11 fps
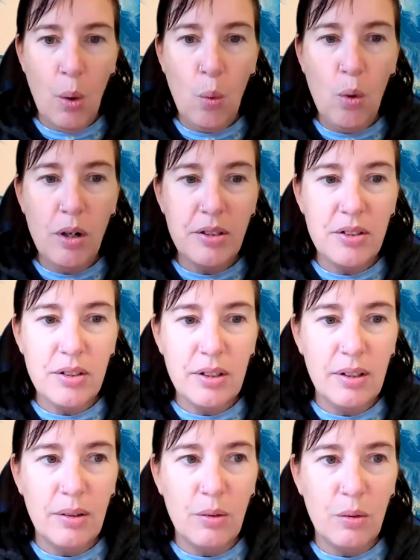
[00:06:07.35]
What
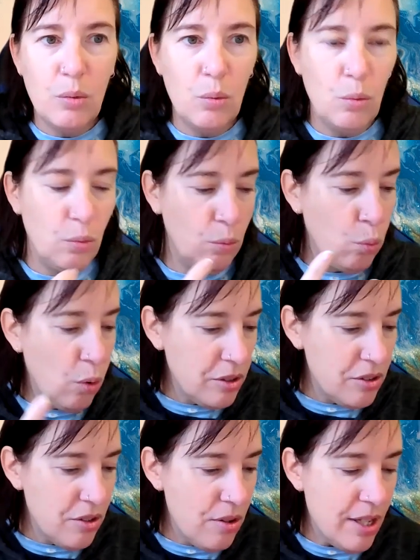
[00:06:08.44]

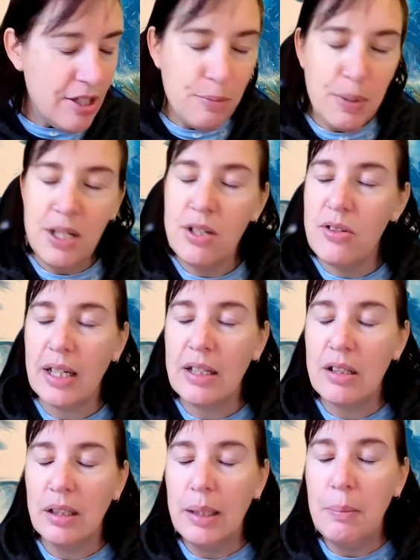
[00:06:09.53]
do these pictures
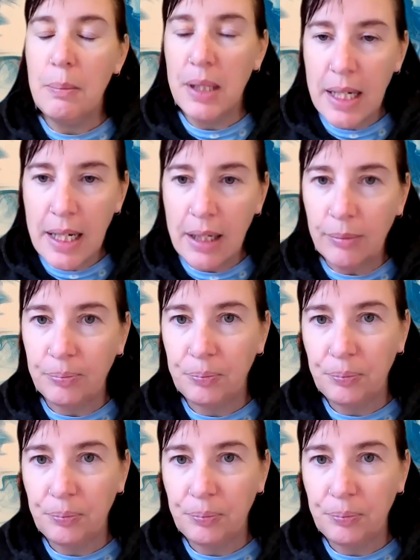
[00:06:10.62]
actually mean?